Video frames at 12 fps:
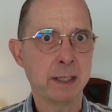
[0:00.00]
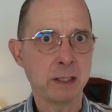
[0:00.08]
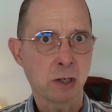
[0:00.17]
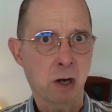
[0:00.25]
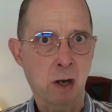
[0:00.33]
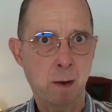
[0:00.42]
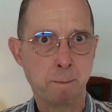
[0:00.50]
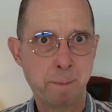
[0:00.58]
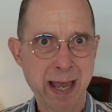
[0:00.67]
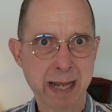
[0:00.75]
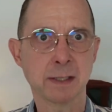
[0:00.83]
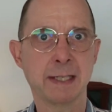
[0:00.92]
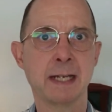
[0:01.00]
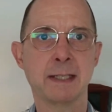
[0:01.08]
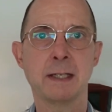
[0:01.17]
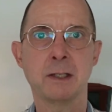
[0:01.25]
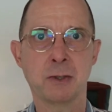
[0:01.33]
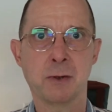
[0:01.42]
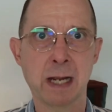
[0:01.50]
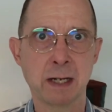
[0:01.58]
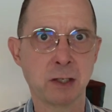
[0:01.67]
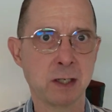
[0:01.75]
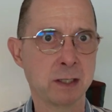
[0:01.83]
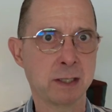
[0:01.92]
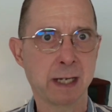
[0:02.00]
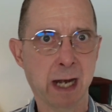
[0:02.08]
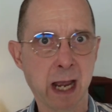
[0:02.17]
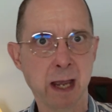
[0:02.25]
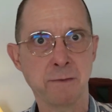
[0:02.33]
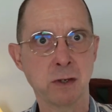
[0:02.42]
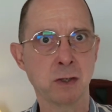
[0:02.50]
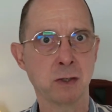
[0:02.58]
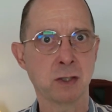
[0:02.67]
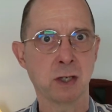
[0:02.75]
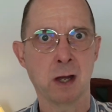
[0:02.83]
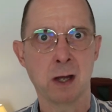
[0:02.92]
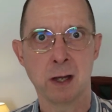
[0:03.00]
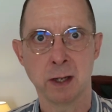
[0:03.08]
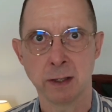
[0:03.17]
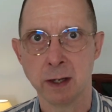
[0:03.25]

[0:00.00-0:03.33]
These are battle-tested strategies that I've used on